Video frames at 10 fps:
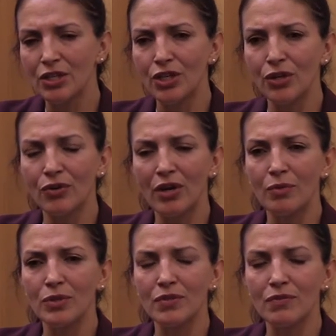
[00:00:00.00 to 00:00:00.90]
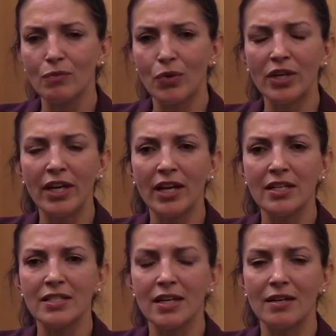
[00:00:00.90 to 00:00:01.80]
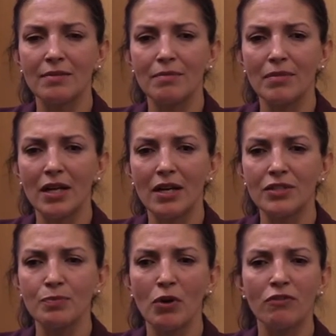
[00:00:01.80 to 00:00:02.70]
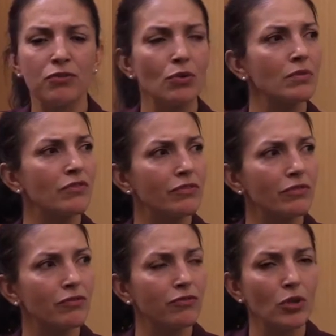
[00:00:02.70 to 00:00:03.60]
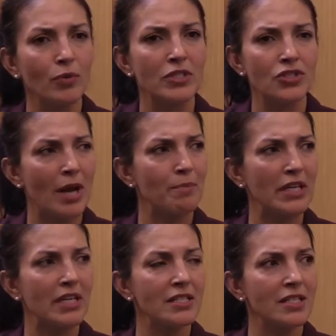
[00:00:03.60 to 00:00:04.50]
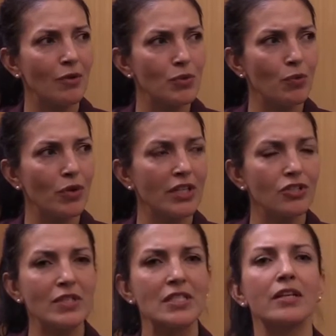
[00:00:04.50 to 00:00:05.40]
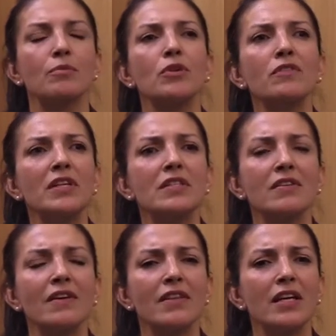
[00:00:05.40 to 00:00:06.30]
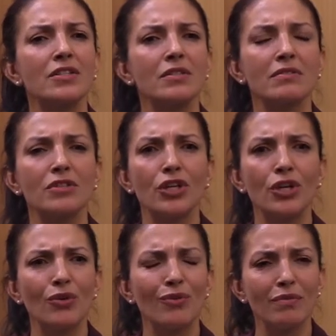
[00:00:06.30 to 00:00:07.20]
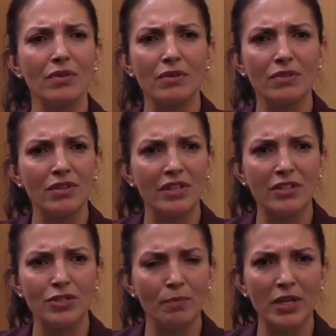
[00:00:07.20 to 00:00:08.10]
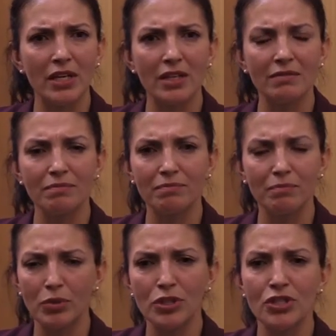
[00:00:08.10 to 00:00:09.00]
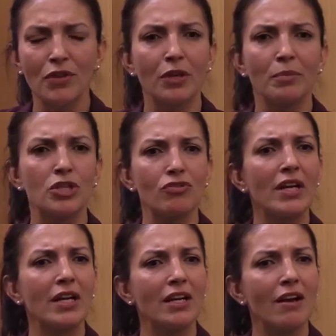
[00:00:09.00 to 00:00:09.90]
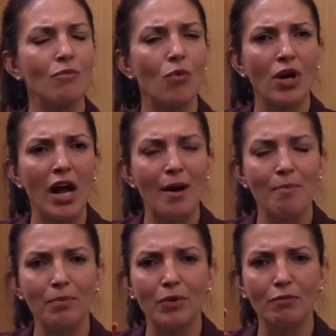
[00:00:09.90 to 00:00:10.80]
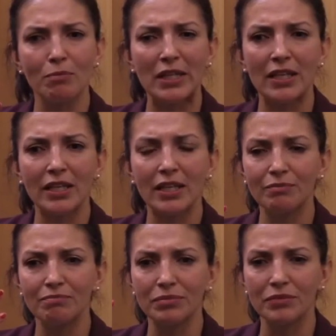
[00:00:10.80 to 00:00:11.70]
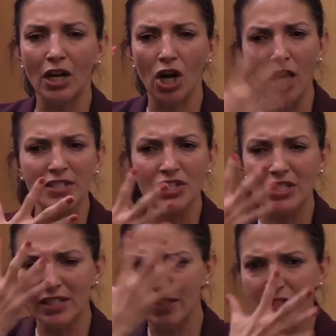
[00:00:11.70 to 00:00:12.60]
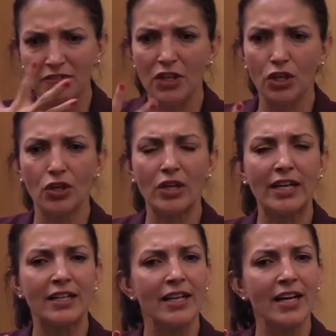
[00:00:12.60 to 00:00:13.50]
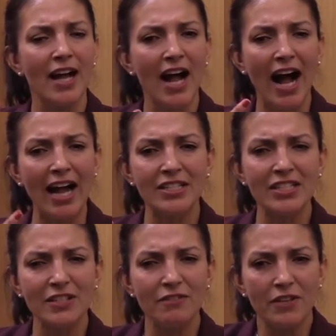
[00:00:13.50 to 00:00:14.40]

I was working as a, I spoke fluent Japanese, and I was working translating movies, and then, you know, somebody put something in my drink, and I woke up completely unconscious and disfigured, and I just